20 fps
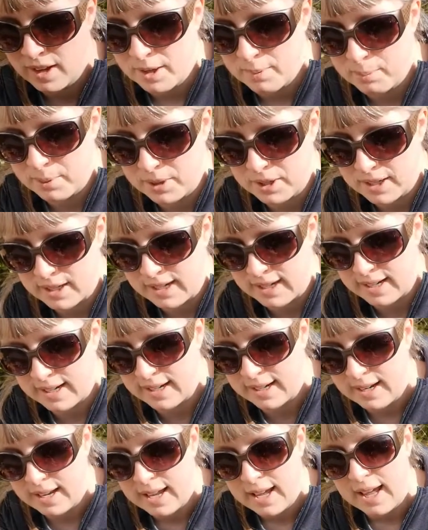Put it
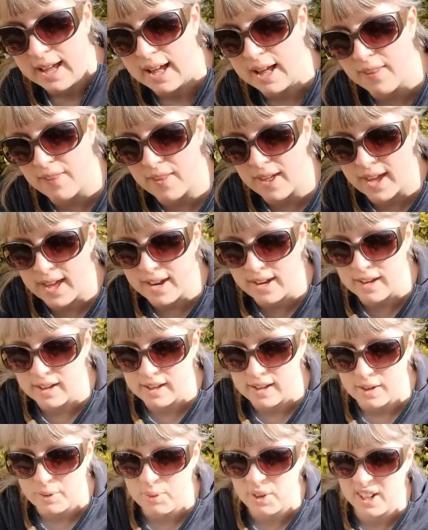in, and then
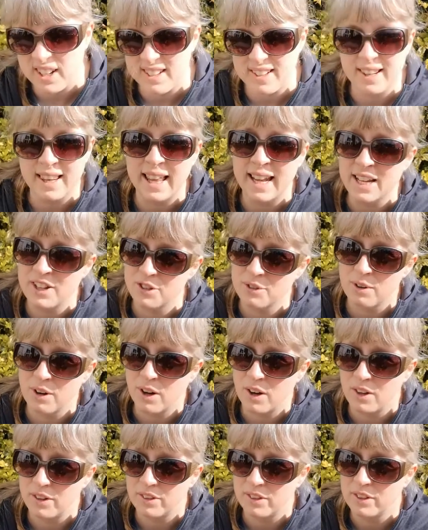later
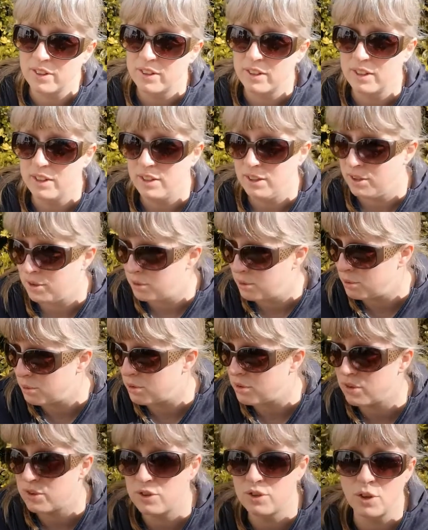on you
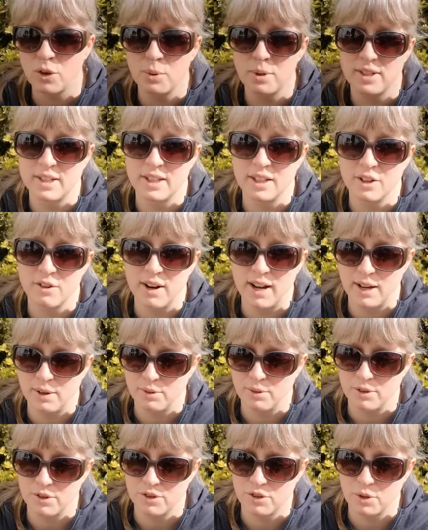sow it in the
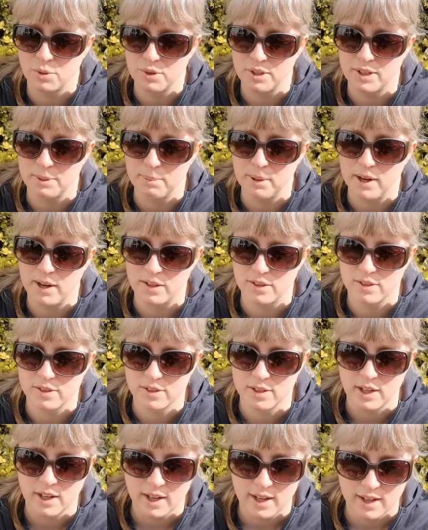ground or sow it in the pot.
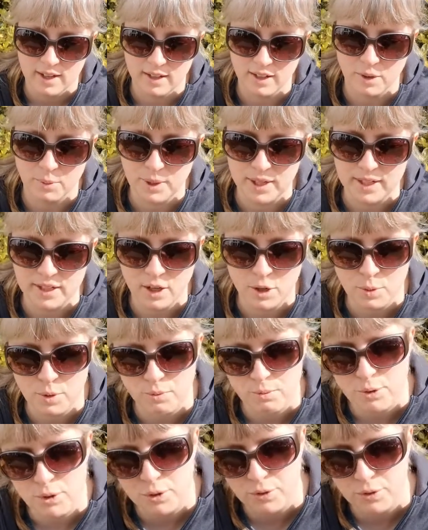Now we know with root